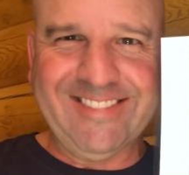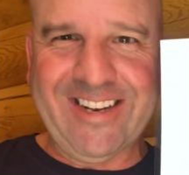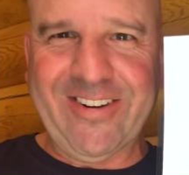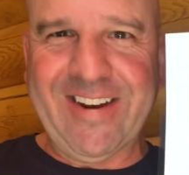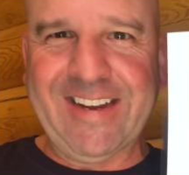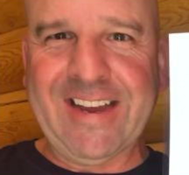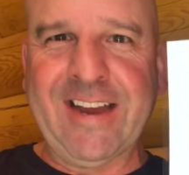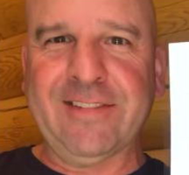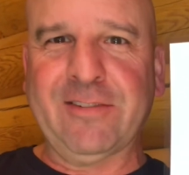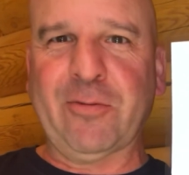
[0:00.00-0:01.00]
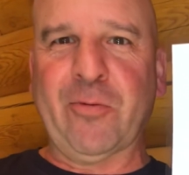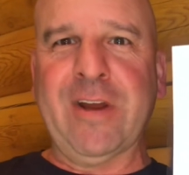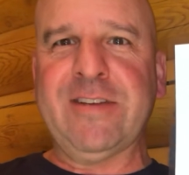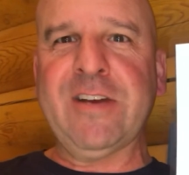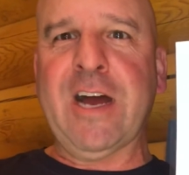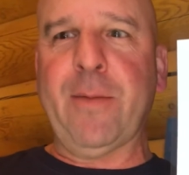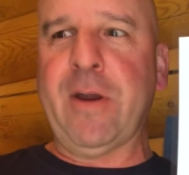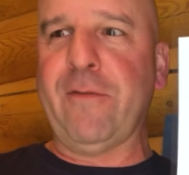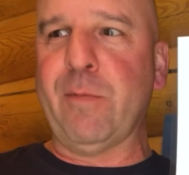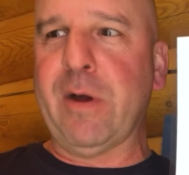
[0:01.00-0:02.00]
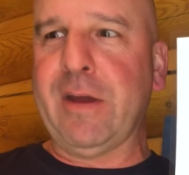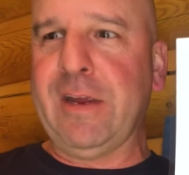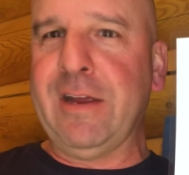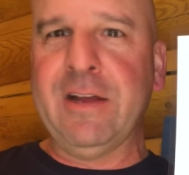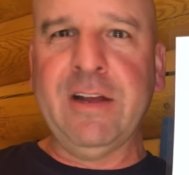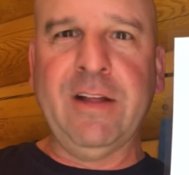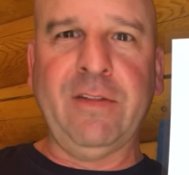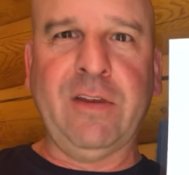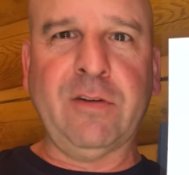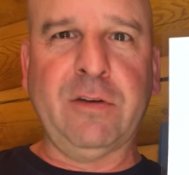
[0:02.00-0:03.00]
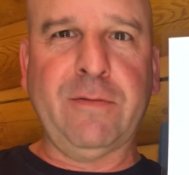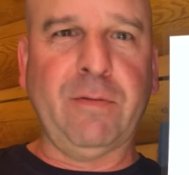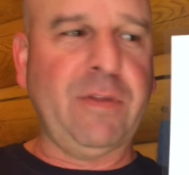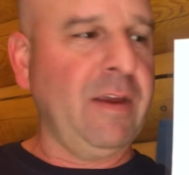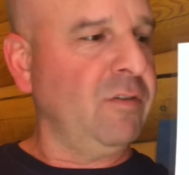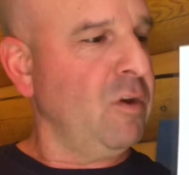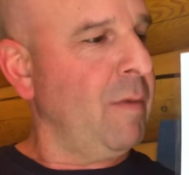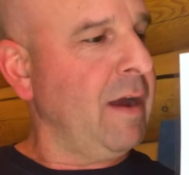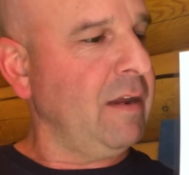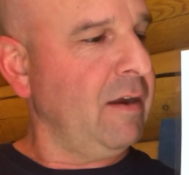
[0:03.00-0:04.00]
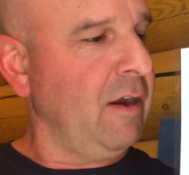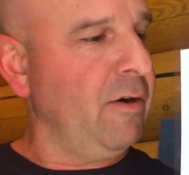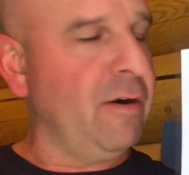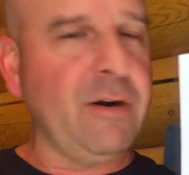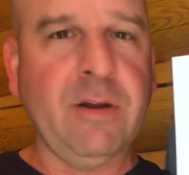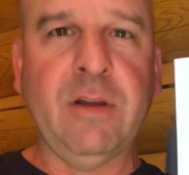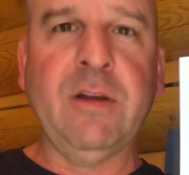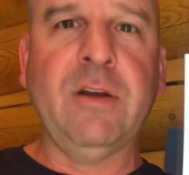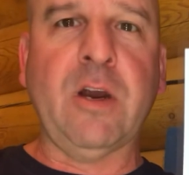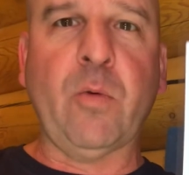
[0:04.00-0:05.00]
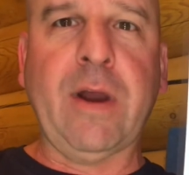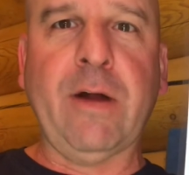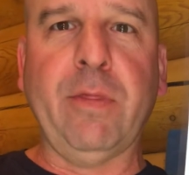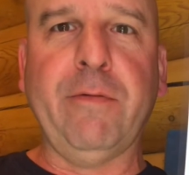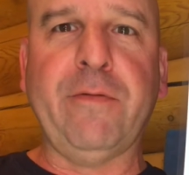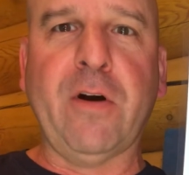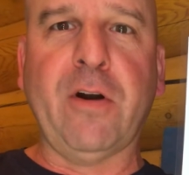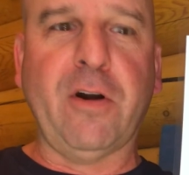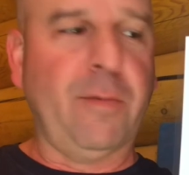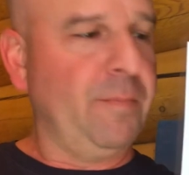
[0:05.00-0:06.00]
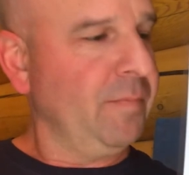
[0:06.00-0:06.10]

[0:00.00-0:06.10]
All right, guys, great job, everybody. These are different things you might hear around the farm.